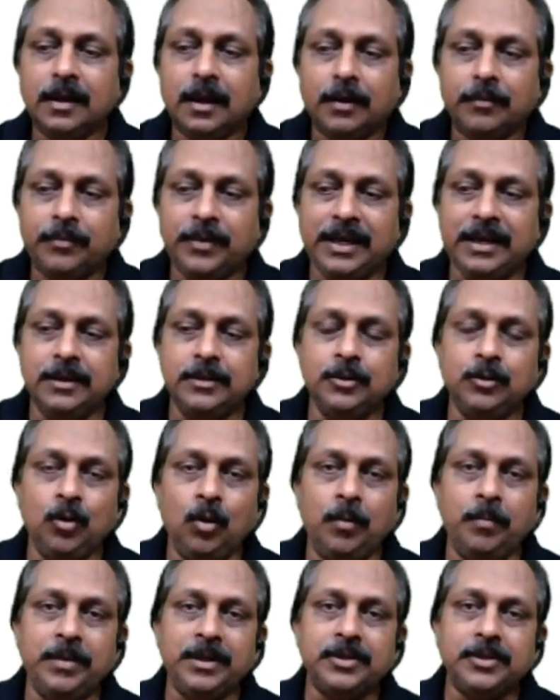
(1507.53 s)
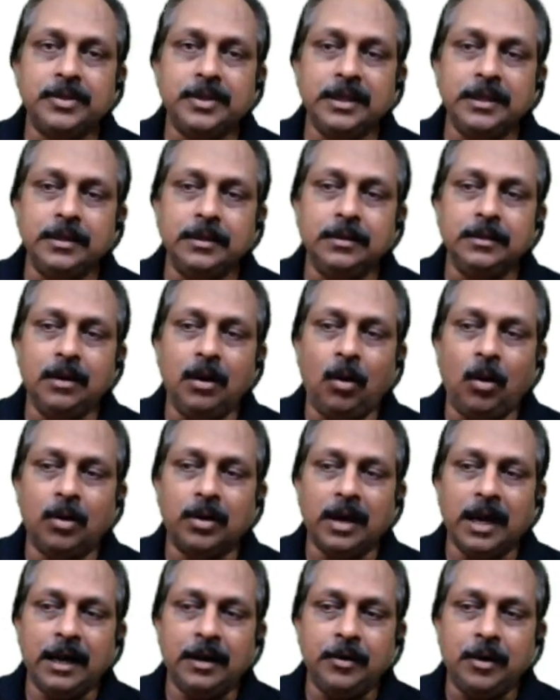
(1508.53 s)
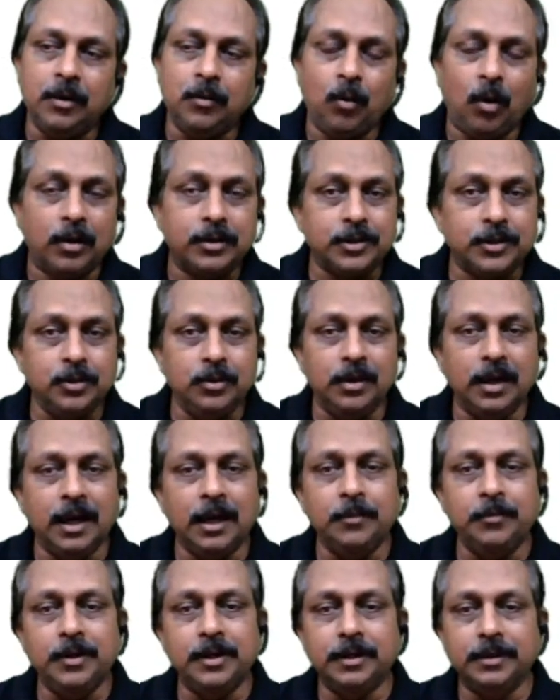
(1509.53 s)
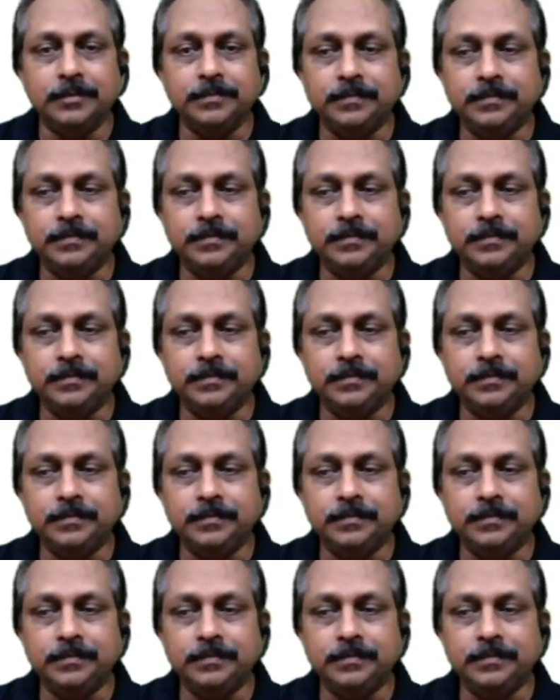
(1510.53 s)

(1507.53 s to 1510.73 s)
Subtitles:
There is no mistake or error whatsoever.